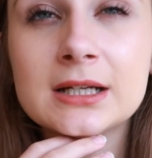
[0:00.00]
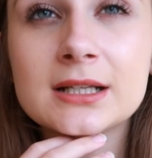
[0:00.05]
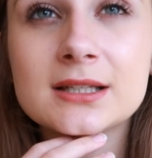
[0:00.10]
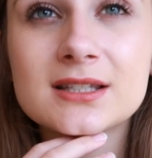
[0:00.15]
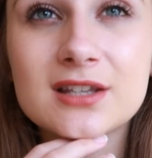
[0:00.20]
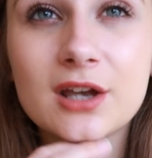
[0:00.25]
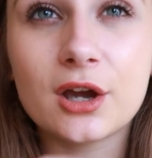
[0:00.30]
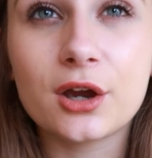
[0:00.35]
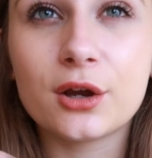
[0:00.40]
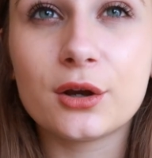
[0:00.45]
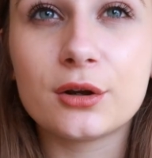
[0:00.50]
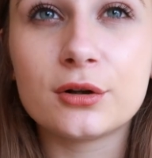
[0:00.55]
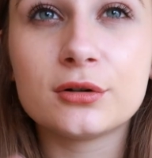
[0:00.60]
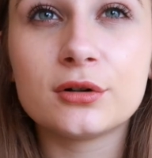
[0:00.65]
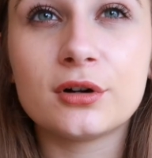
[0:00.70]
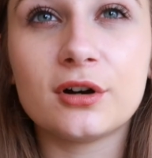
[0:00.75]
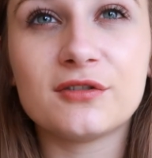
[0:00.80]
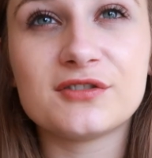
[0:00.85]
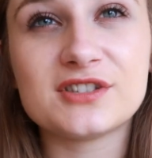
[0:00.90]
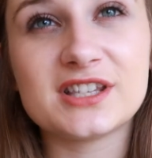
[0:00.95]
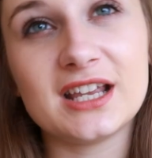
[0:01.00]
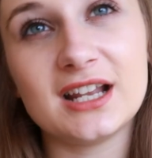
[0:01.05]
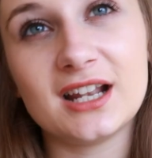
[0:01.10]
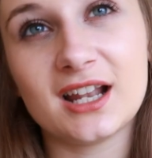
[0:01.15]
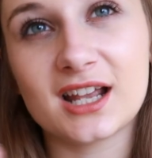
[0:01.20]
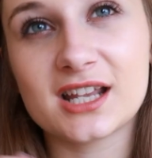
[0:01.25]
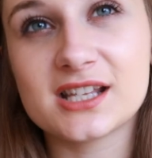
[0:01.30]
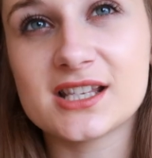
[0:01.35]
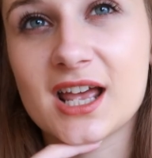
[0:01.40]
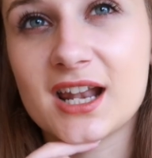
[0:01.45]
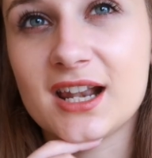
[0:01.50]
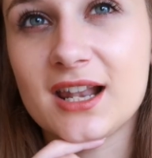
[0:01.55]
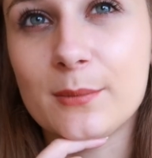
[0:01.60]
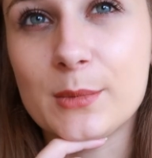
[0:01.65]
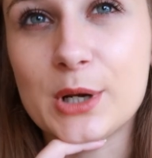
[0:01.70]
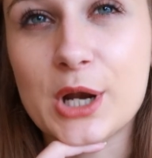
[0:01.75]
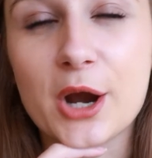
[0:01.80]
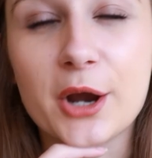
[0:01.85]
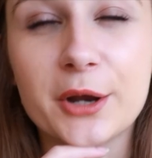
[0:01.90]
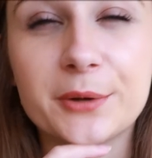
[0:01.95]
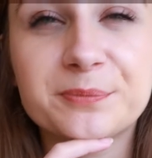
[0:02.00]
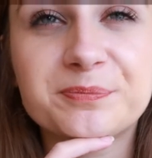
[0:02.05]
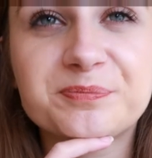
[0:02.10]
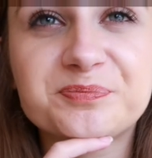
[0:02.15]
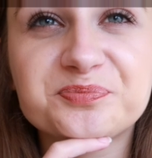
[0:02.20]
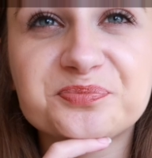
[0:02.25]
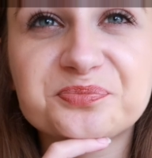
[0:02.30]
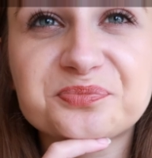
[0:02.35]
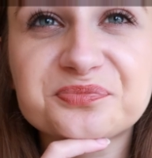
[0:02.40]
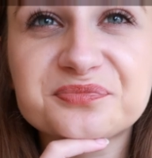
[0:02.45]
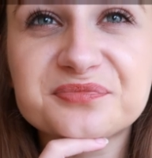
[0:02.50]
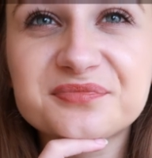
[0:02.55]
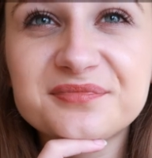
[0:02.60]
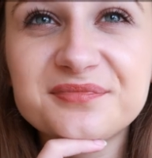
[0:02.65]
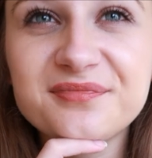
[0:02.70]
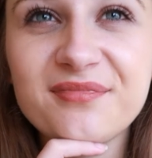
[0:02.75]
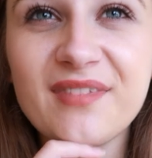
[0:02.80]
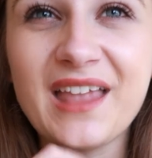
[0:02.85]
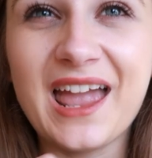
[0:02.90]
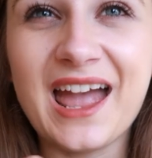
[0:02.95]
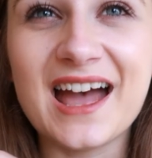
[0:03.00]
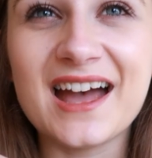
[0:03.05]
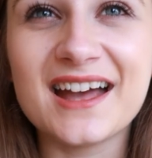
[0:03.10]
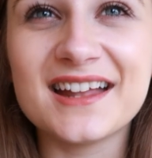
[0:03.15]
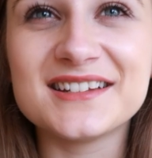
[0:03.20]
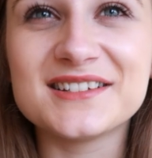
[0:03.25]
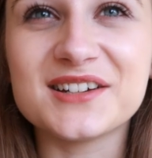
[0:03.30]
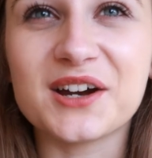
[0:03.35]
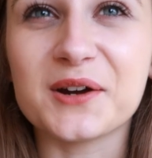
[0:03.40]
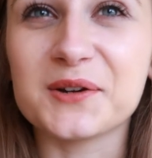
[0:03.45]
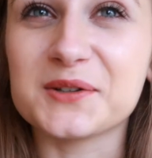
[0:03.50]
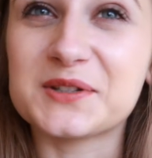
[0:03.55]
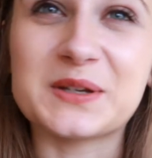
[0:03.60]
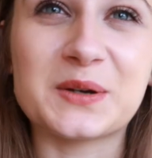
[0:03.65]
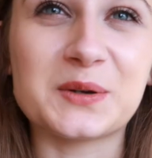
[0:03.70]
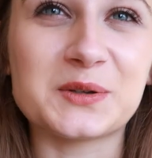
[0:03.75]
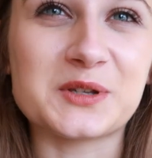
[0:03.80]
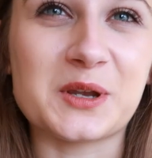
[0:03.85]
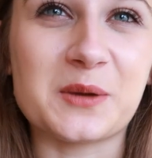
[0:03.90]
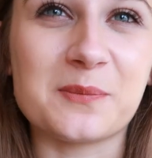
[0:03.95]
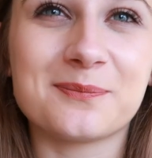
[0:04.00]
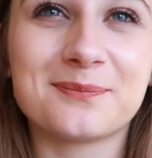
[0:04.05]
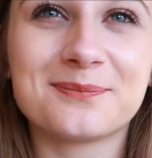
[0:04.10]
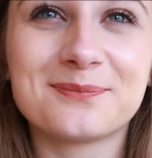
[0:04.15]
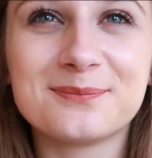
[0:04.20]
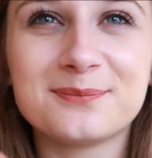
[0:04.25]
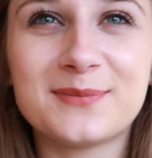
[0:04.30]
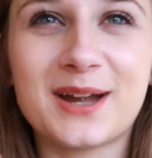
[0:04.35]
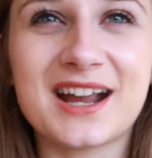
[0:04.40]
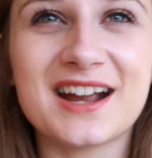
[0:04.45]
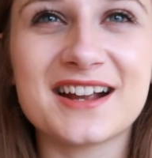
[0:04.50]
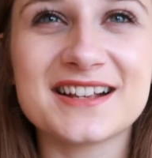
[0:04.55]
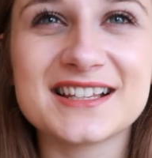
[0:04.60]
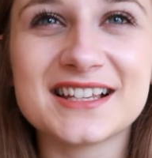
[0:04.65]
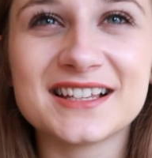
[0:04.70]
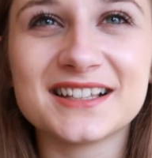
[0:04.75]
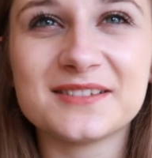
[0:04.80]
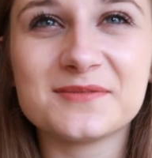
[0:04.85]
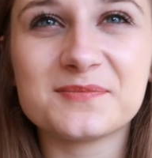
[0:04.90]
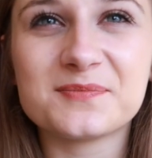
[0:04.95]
So obviously, like I said, let me know and I'll see you soon. Bye guys.